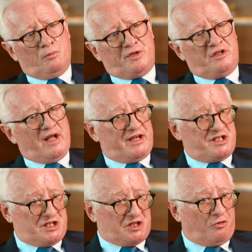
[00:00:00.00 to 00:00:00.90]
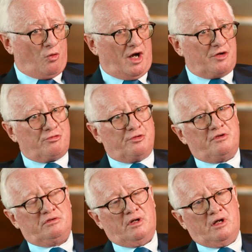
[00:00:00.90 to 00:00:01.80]
did
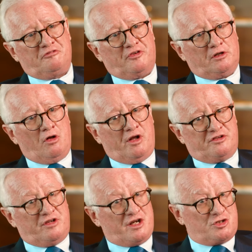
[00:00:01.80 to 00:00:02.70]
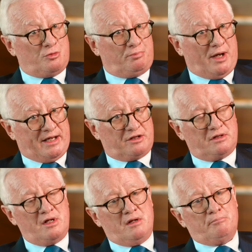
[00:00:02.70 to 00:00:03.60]
86400 for clients. National Bank
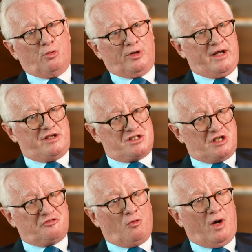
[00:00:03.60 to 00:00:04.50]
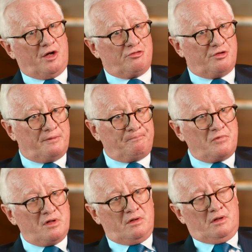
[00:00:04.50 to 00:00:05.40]
bought 86400.
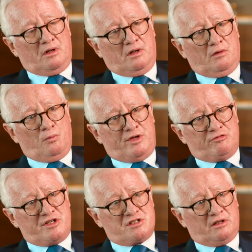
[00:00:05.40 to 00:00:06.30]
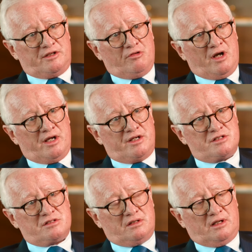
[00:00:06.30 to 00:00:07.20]
We recently
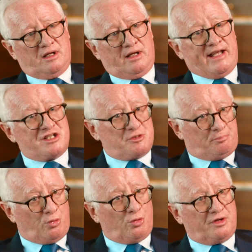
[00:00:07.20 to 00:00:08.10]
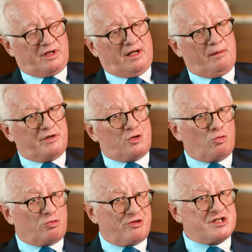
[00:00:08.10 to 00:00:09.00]
raised and supported a company
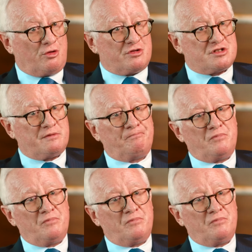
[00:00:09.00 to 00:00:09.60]
called Chrysos,